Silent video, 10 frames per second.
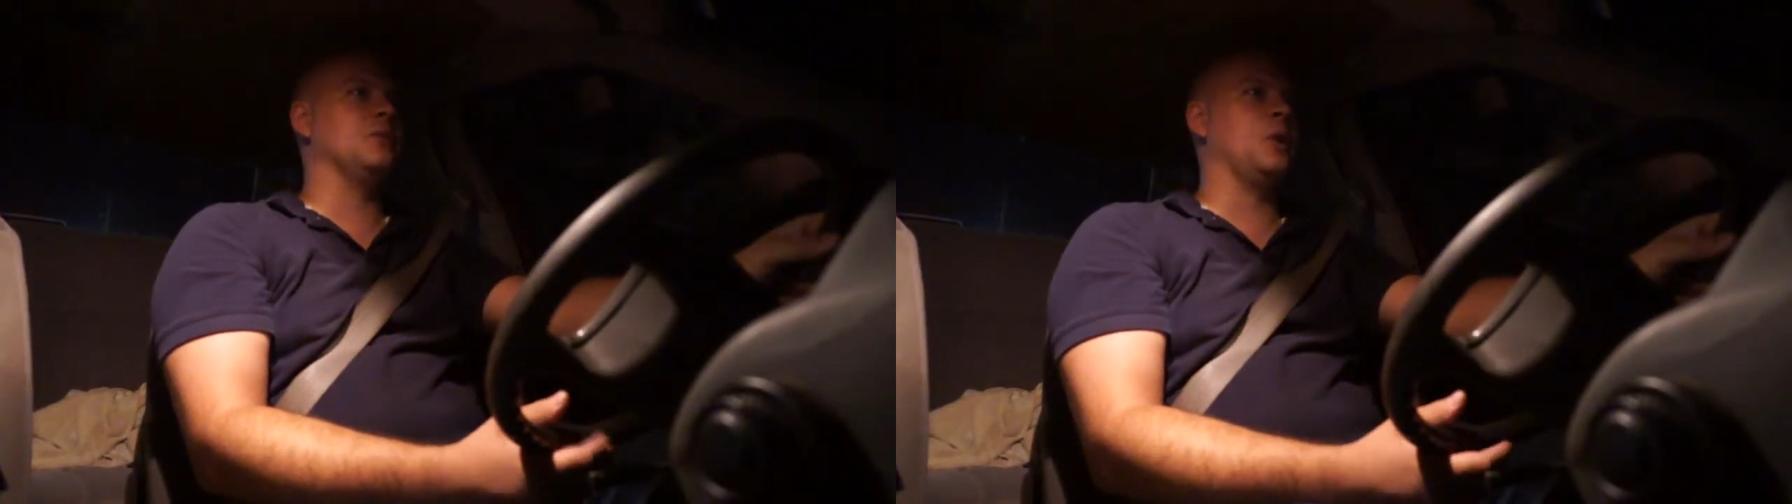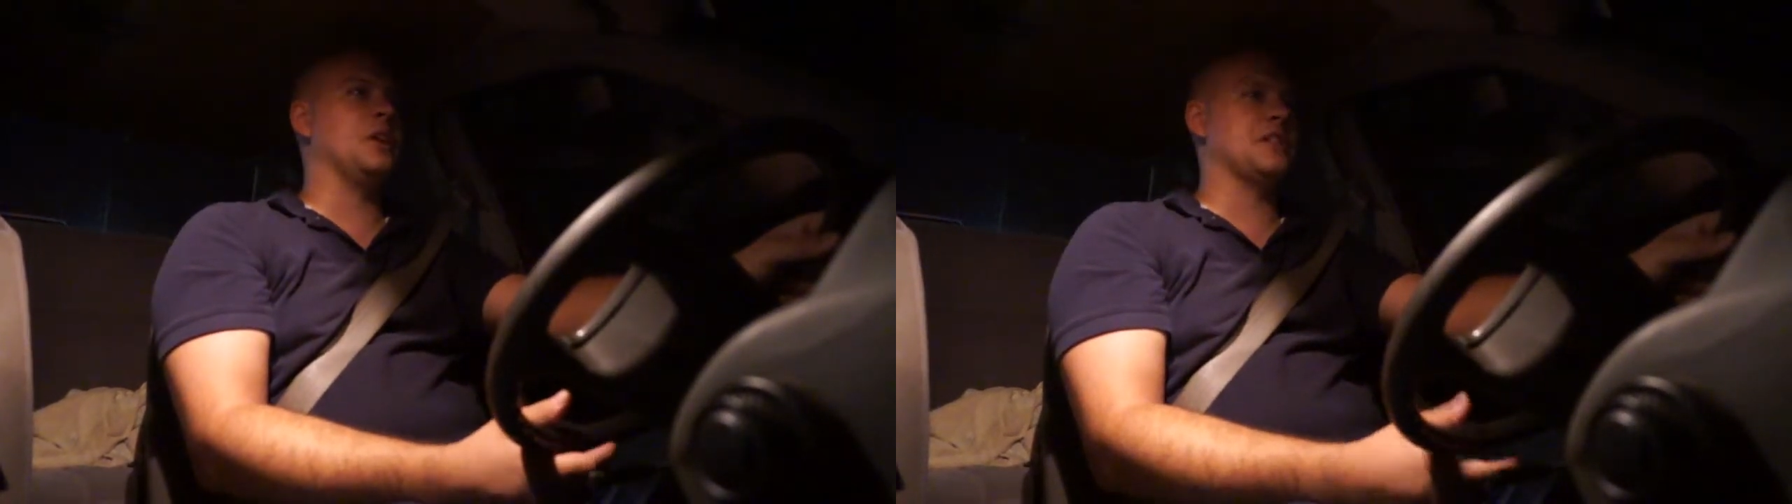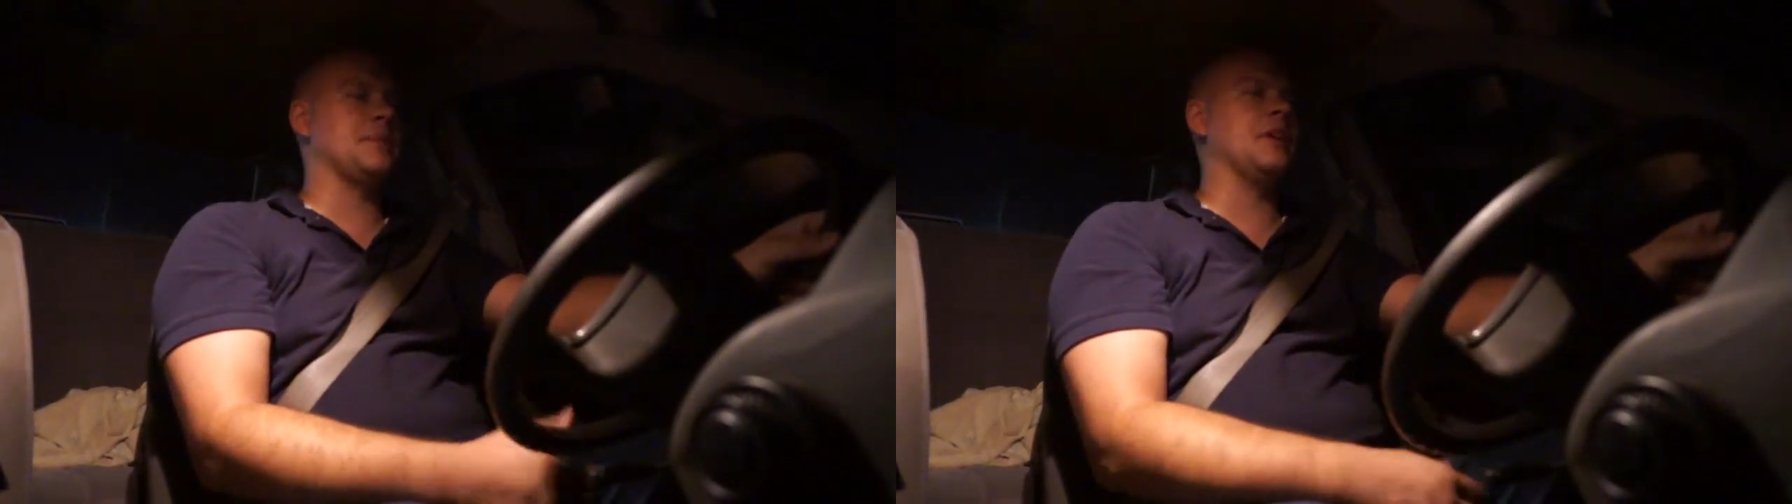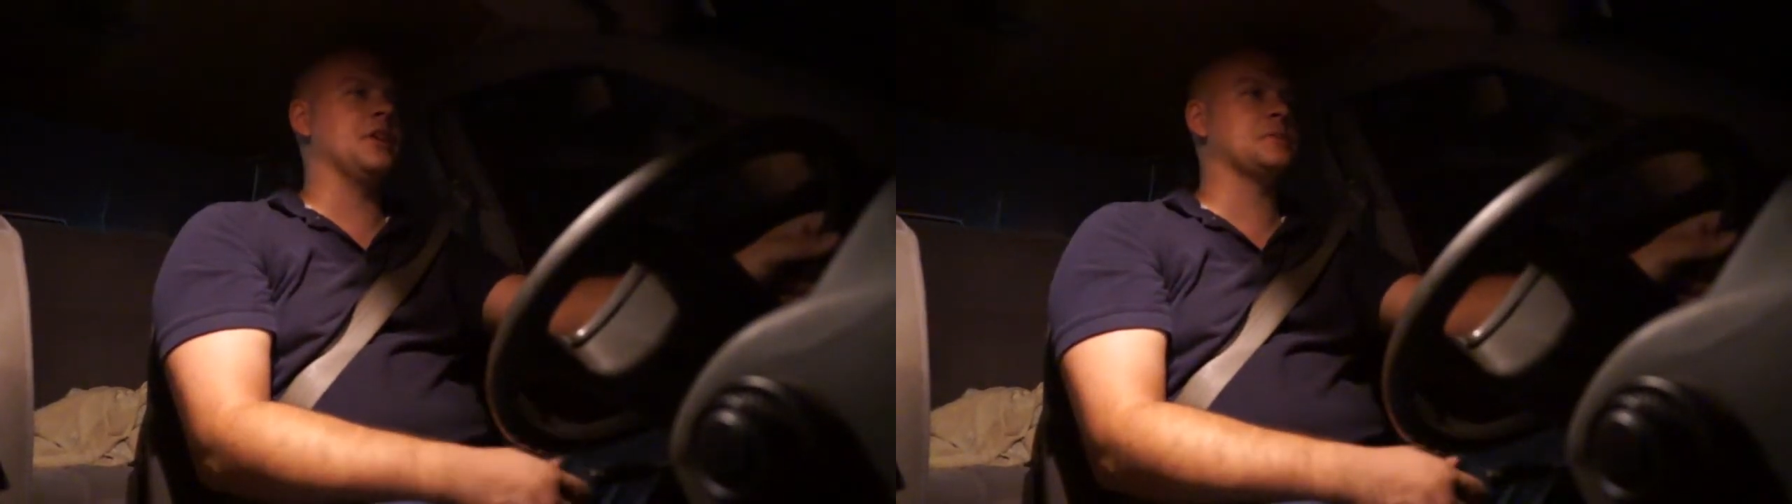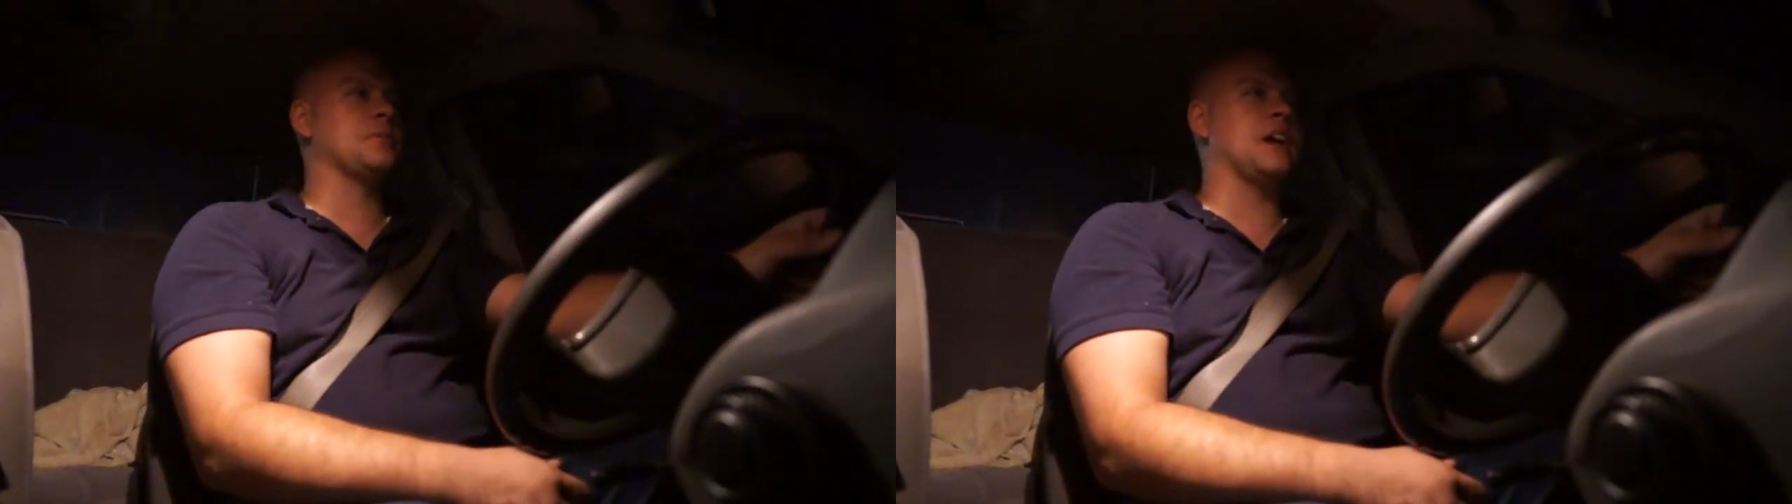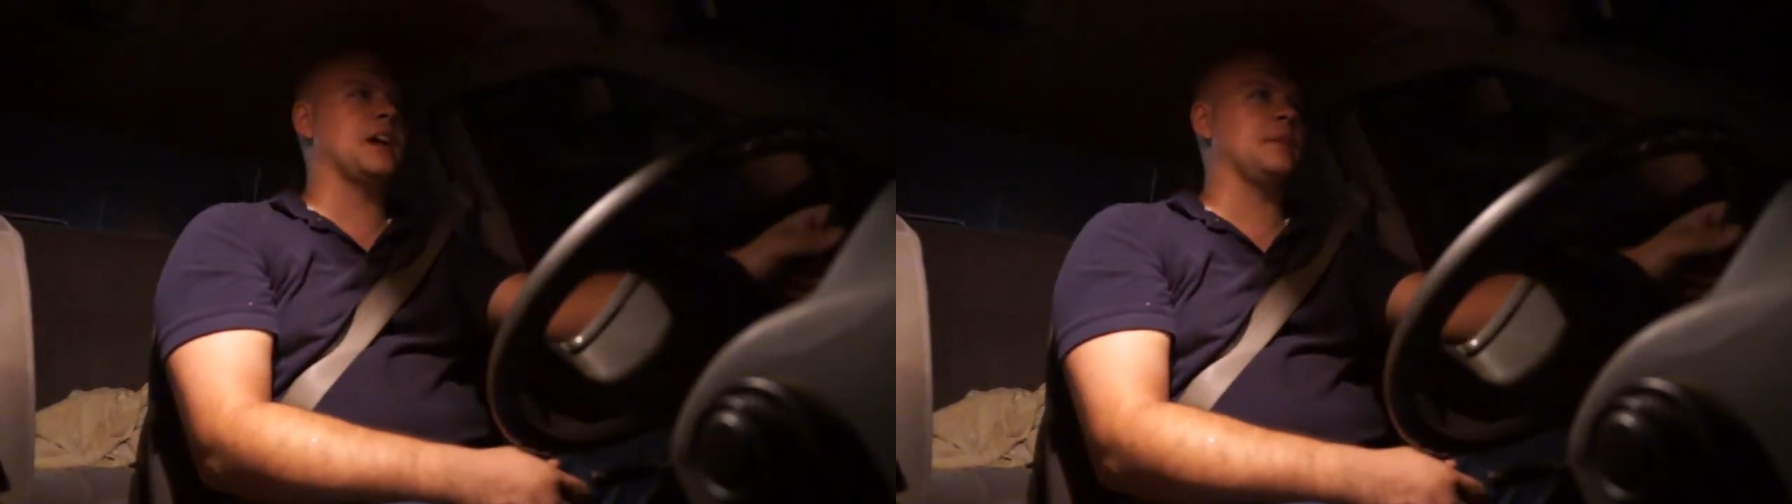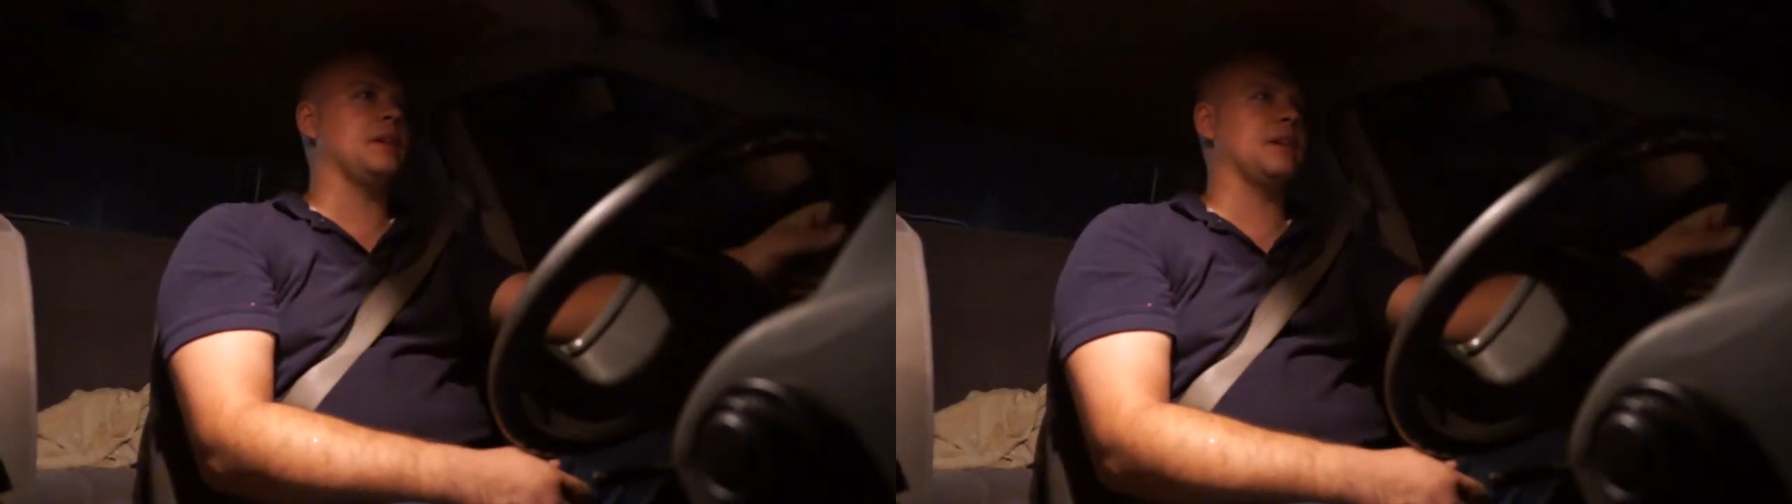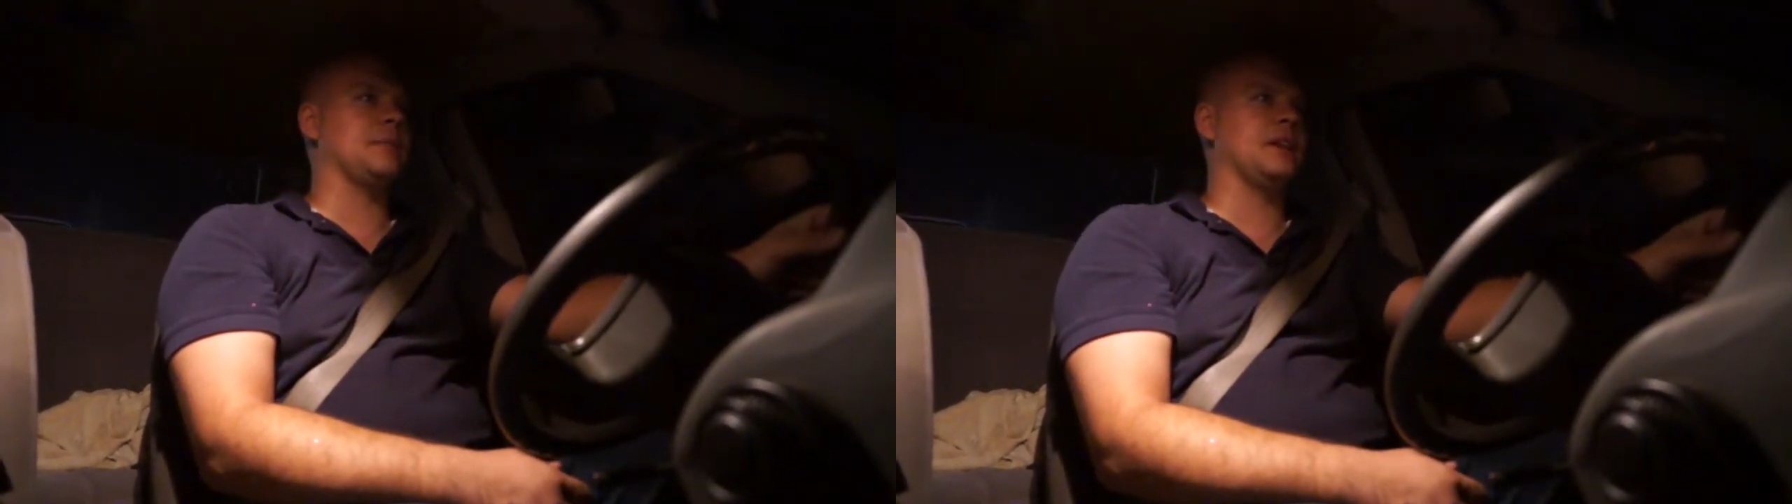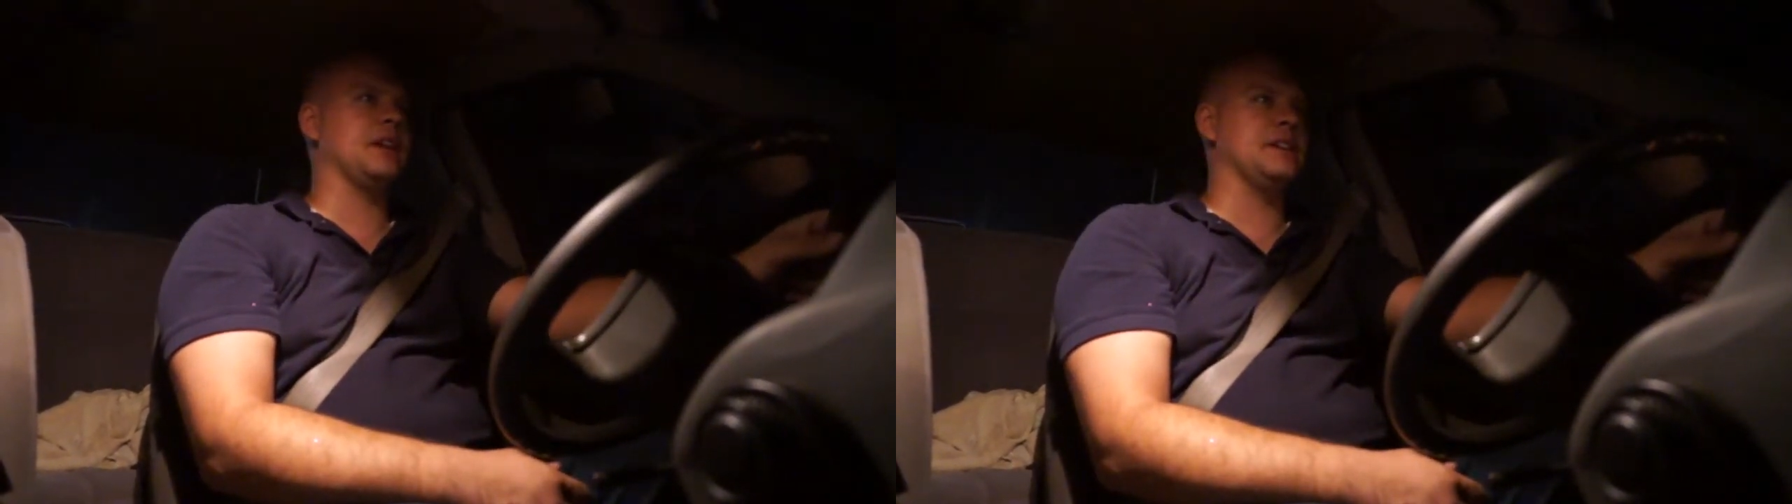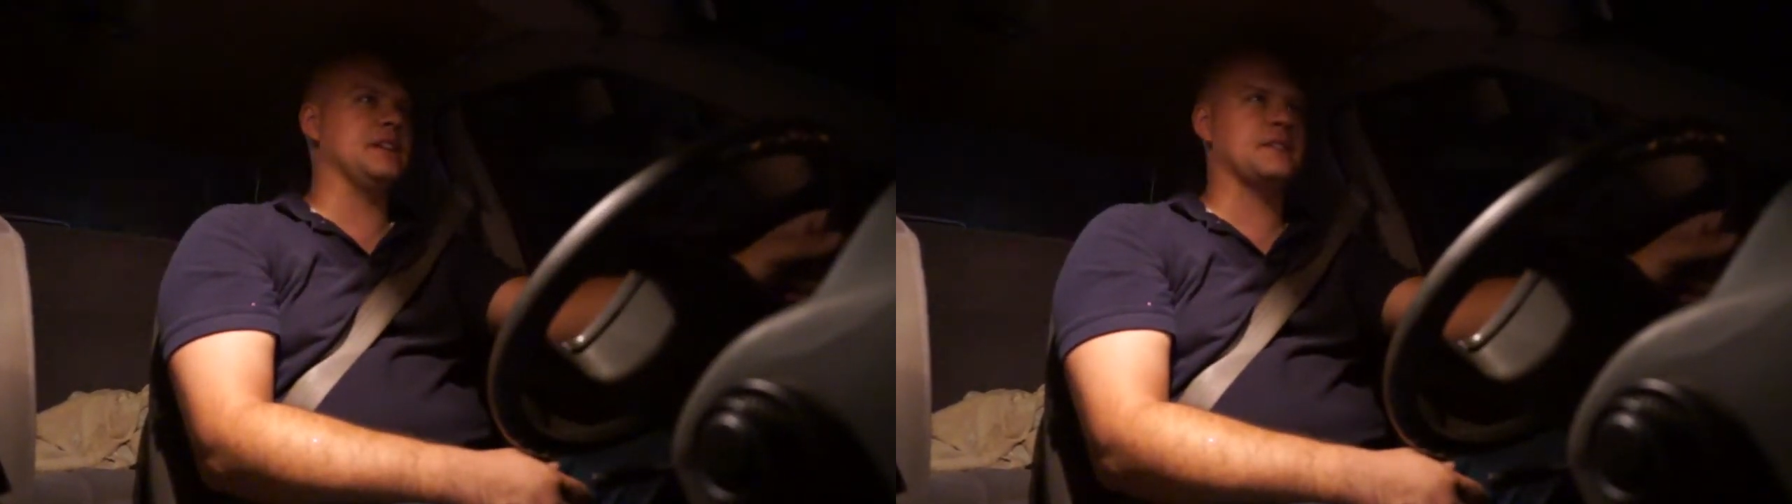once on my lunch break
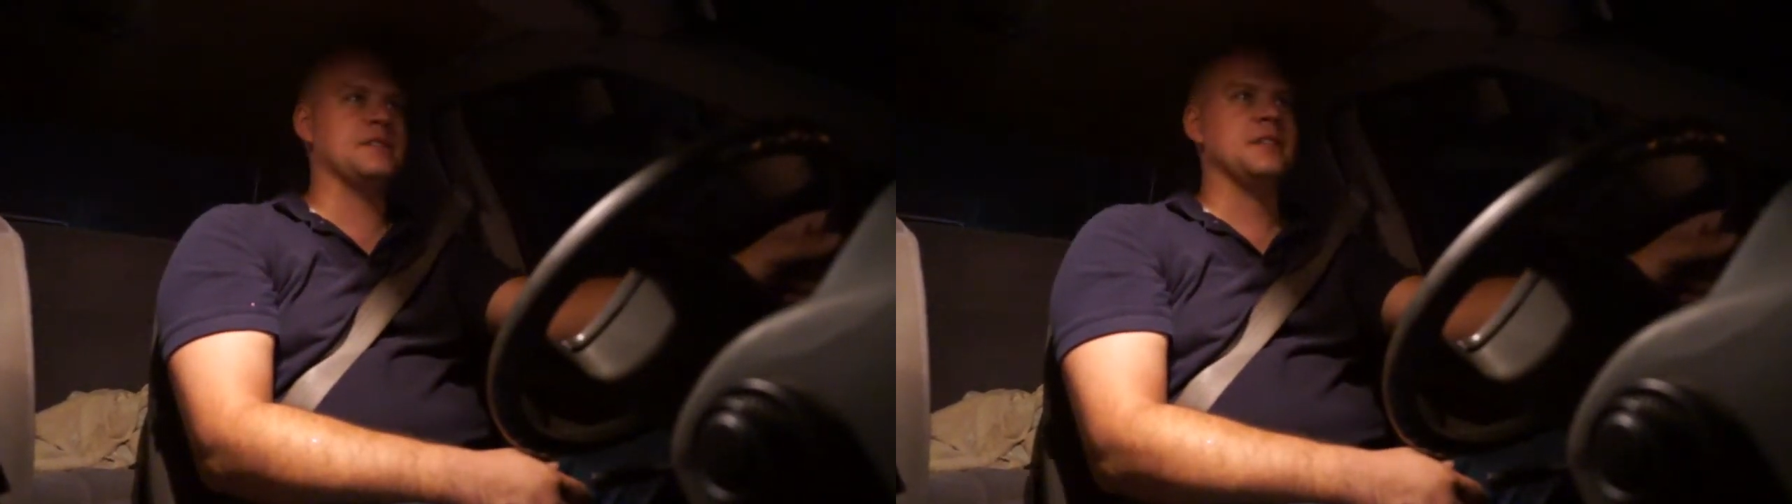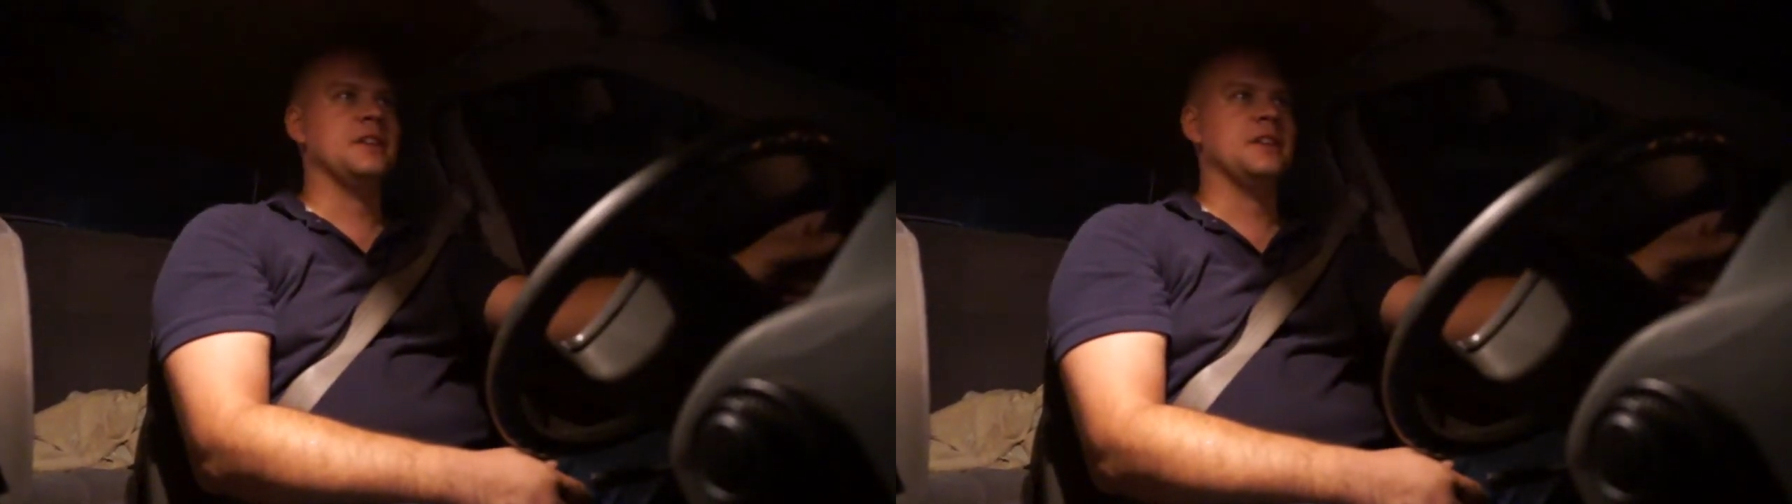because